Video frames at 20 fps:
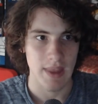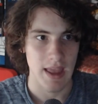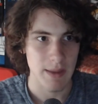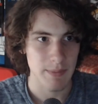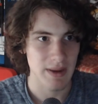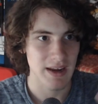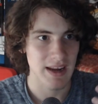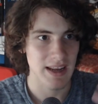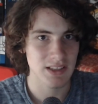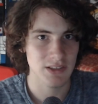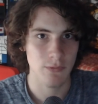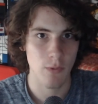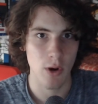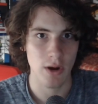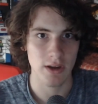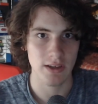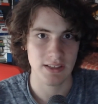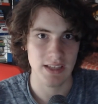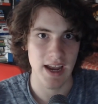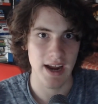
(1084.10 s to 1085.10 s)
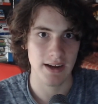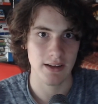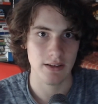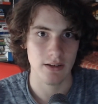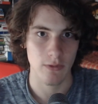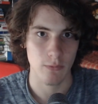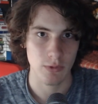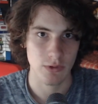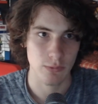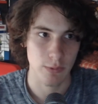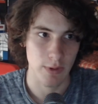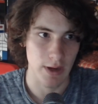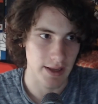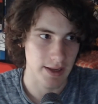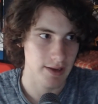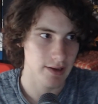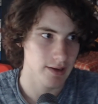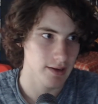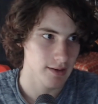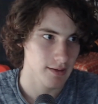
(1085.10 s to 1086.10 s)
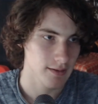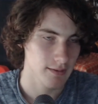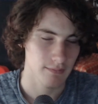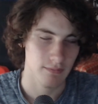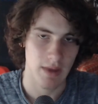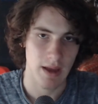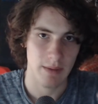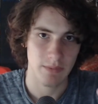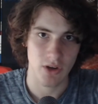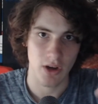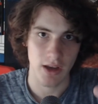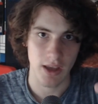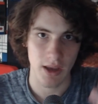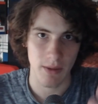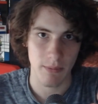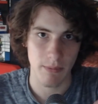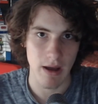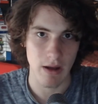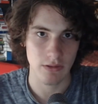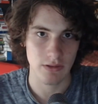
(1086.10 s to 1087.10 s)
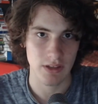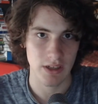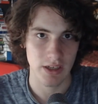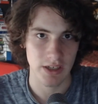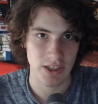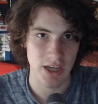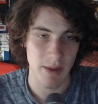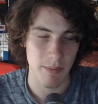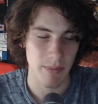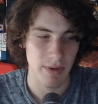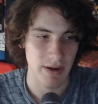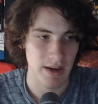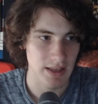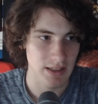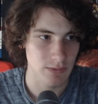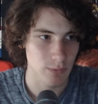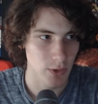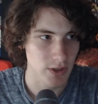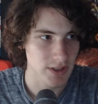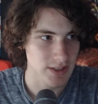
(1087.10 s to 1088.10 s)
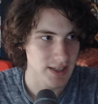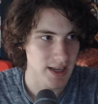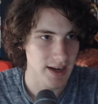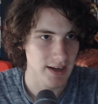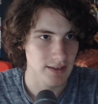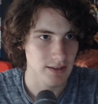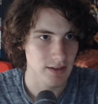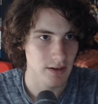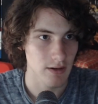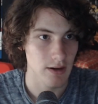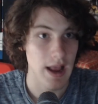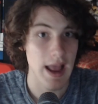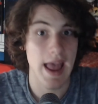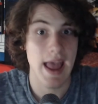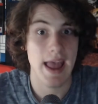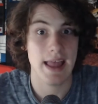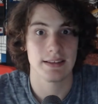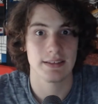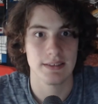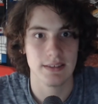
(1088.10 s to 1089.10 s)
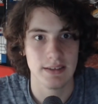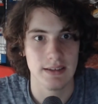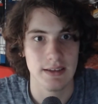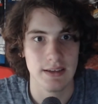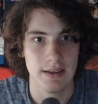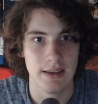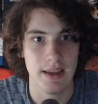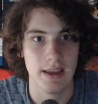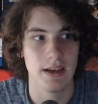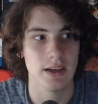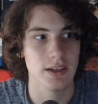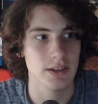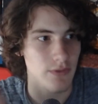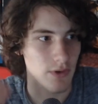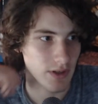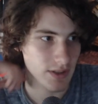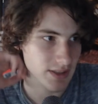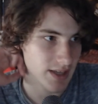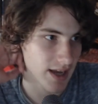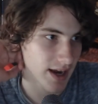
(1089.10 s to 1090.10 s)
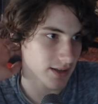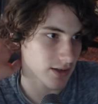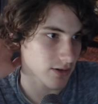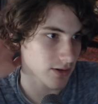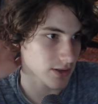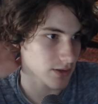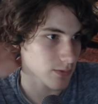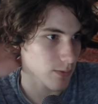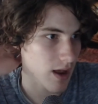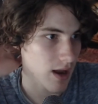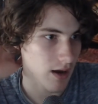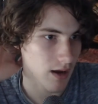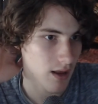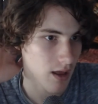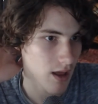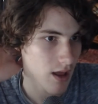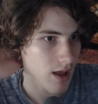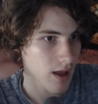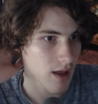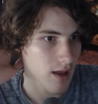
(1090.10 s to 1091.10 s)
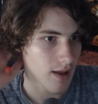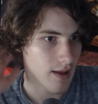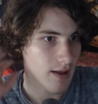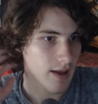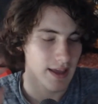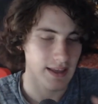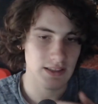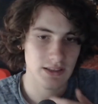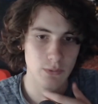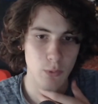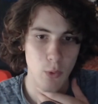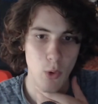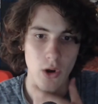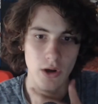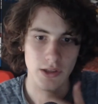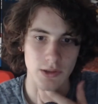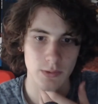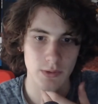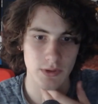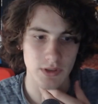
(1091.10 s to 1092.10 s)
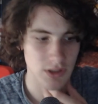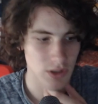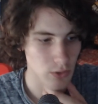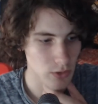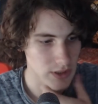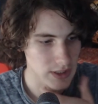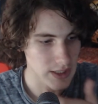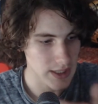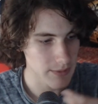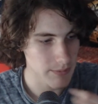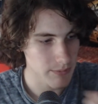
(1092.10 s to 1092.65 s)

his voice actor was really good. I'm talking about the Japanese voice actor and the English voice actor as well. His voice was so deep,